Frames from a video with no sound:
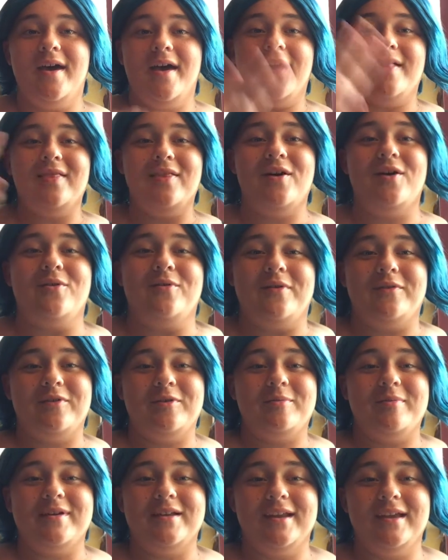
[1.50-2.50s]
Hello,
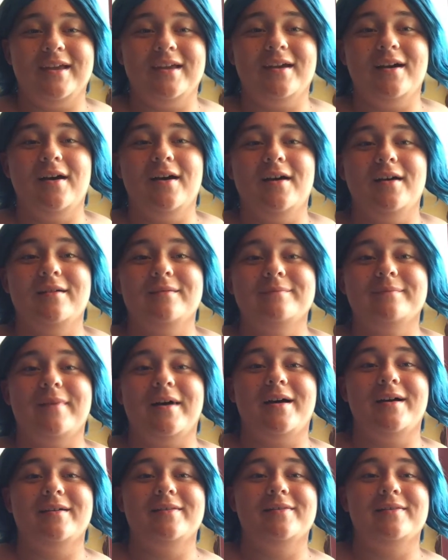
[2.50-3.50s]
everybody. I'm
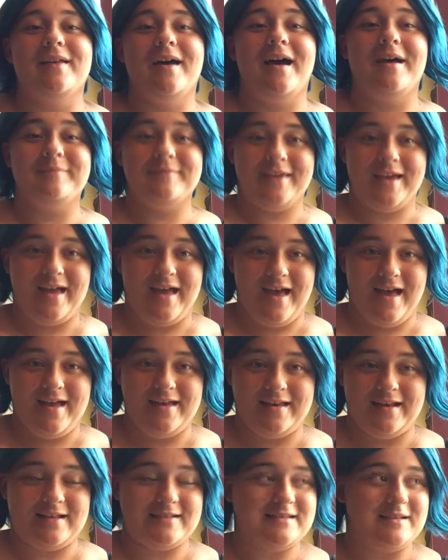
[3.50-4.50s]

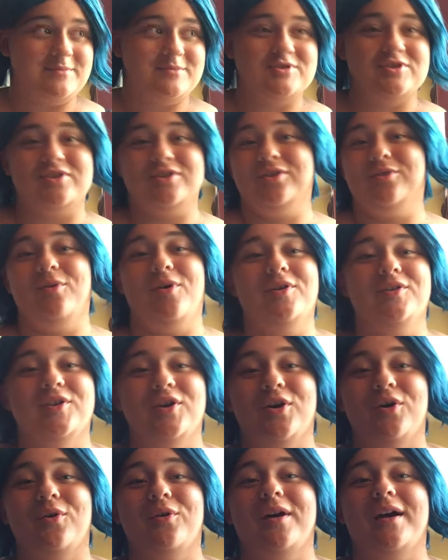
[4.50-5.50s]
Kat, as I'm sure you all
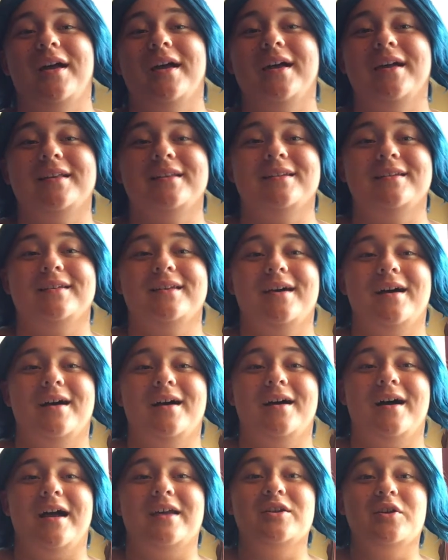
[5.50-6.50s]
know, and
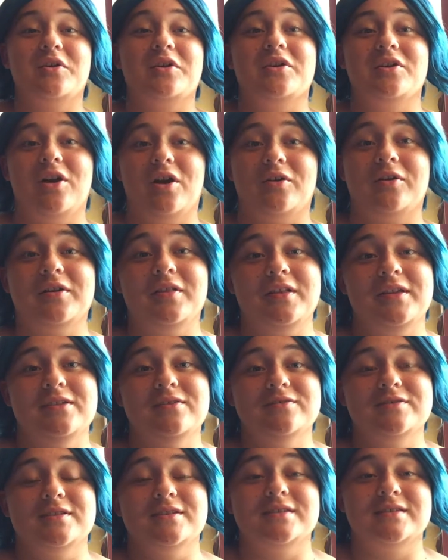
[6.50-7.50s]
I know you're not really
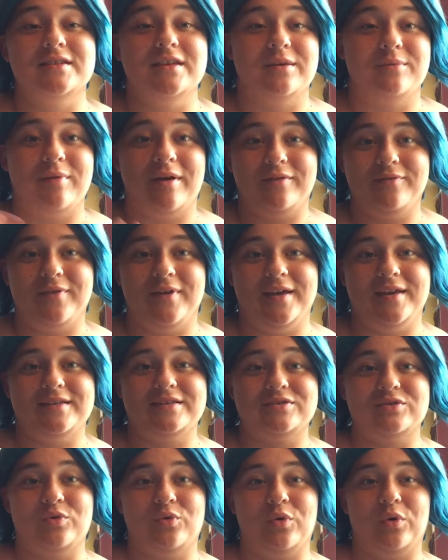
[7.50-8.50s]
used to seeing my
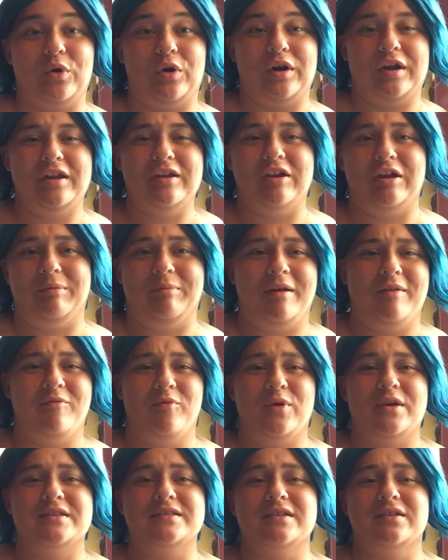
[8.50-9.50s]
face or hearing my
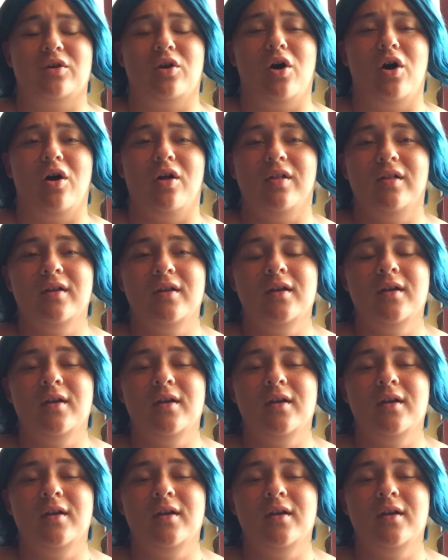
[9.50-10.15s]
voice at all.